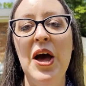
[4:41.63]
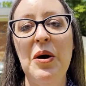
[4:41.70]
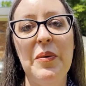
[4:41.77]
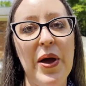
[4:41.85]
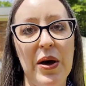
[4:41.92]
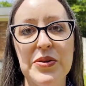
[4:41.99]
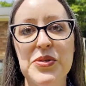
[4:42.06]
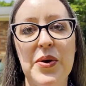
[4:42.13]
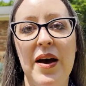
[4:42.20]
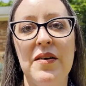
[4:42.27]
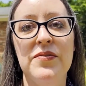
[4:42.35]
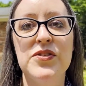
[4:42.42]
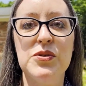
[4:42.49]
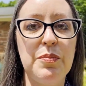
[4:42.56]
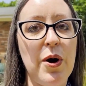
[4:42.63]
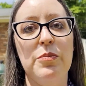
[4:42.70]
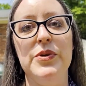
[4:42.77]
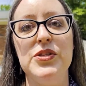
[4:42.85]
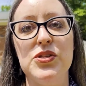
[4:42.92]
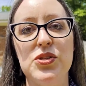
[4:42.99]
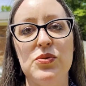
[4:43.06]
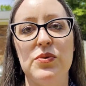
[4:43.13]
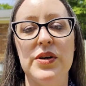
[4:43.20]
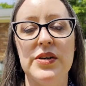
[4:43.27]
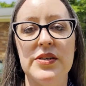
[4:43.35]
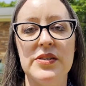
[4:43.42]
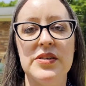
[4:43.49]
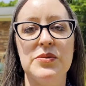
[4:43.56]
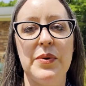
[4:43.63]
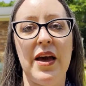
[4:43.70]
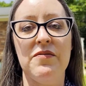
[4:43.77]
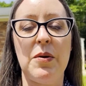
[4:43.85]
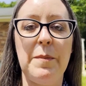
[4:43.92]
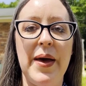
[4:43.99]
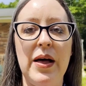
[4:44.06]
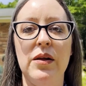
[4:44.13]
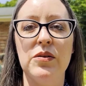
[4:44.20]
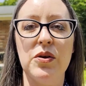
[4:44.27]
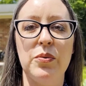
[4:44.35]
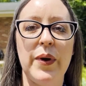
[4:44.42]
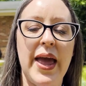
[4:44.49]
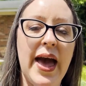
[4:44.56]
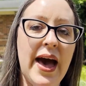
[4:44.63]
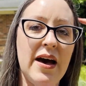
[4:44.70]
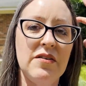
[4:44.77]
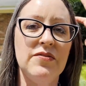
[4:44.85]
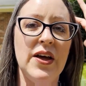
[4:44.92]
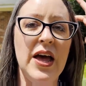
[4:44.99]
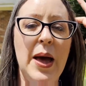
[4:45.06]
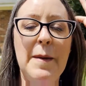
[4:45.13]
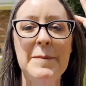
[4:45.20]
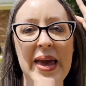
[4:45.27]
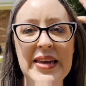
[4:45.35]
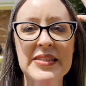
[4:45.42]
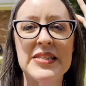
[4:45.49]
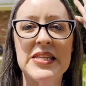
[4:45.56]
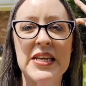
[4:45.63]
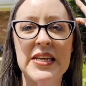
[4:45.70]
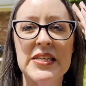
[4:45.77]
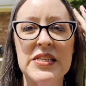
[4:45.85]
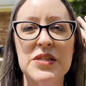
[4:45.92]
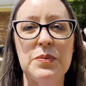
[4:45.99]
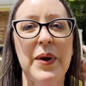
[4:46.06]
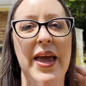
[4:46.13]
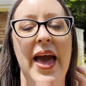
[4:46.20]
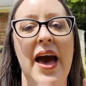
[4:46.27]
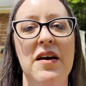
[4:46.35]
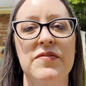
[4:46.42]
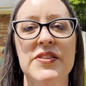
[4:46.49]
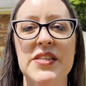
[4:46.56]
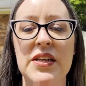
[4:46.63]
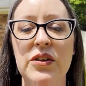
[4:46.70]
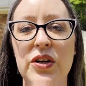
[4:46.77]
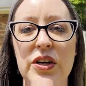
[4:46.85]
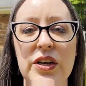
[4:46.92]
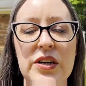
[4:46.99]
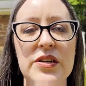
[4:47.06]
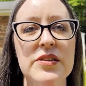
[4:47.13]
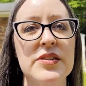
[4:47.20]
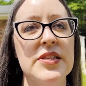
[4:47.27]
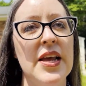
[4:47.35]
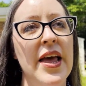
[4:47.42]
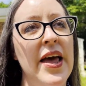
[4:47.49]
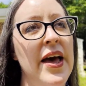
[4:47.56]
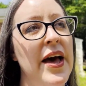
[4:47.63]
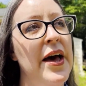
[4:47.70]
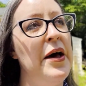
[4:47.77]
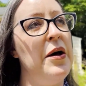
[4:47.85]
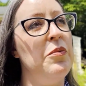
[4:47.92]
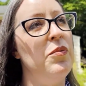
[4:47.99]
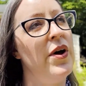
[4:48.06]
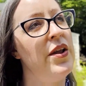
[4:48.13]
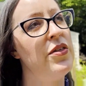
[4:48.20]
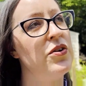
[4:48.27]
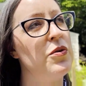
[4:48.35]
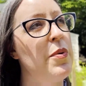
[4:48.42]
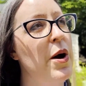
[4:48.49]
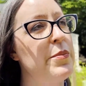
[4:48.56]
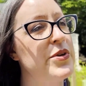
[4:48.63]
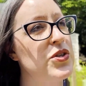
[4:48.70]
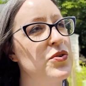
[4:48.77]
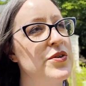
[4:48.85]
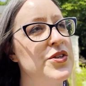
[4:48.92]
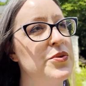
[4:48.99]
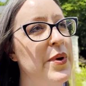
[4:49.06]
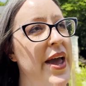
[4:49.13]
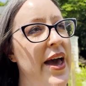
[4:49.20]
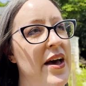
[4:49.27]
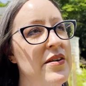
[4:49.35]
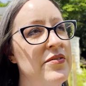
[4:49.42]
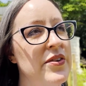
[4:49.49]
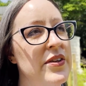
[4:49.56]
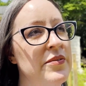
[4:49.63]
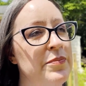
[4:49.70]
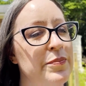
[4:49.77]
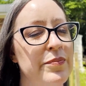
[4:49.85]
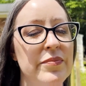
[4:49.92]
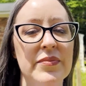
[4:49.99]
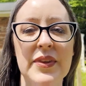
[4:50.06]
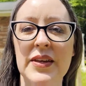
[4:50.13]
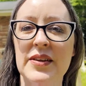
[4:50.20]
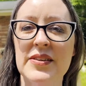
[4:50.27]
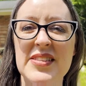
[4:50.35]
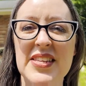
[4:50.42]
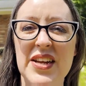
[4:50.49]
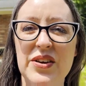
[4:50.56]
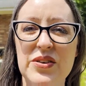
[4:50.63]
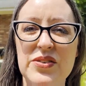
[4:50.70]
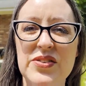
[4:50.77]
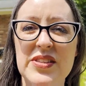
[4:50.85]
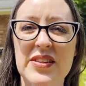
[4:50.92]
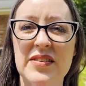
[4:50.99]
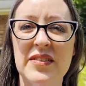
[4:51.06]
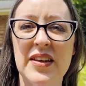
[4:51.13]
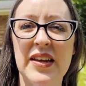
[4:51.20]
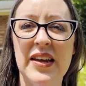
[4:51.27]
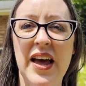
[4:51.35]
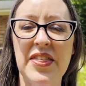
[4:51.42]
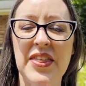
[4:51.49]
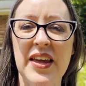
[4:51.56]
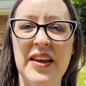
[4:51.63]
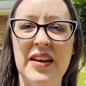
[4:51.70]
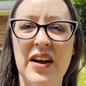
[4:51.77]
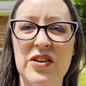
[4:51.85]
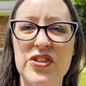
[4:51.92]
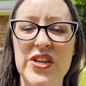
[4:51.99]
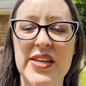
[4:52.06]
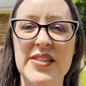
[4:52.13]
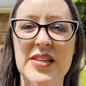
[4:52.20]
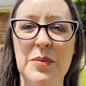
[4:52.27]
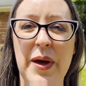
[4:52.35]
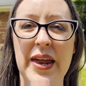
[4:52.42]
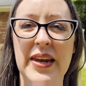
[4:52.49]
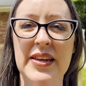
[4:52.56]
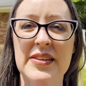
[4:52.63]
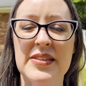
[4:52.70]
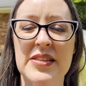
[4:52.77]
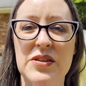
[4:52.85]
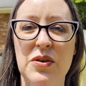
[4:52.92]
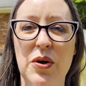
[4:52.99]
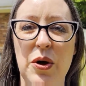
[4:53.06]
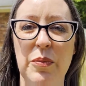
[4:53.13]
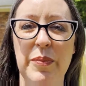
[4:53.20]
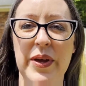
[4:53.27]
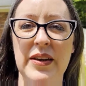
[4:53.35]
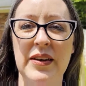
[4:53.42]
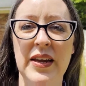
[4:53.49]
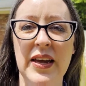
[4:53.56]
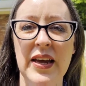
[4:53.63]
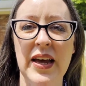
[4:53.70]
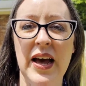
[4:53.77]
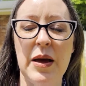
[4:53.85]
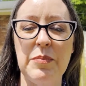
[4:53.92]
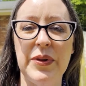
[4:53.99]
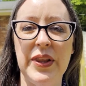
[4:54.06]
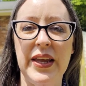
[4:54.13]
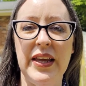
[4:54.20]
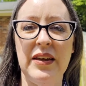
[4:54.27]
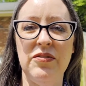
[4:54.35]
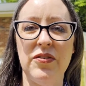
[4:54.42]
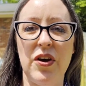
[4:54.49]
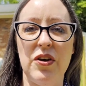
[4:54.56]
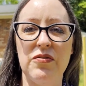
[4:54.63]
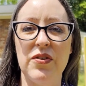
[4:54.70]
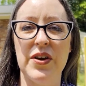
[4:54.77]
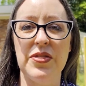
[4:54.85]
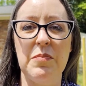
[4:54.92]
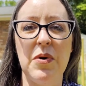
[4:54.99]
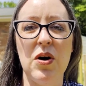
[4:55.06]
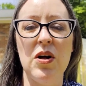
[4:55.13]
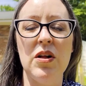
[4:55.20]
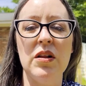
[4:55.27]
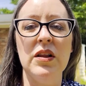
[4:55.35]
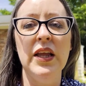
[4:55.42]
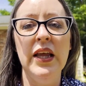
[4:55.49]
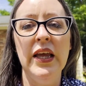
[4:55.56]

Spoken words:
We also have department stores. We have a Belk, we have Macy's, we have Dillard's. What other department stores do we have? Sears, I think. Our JCPenney's still open, I believe, over at the mall.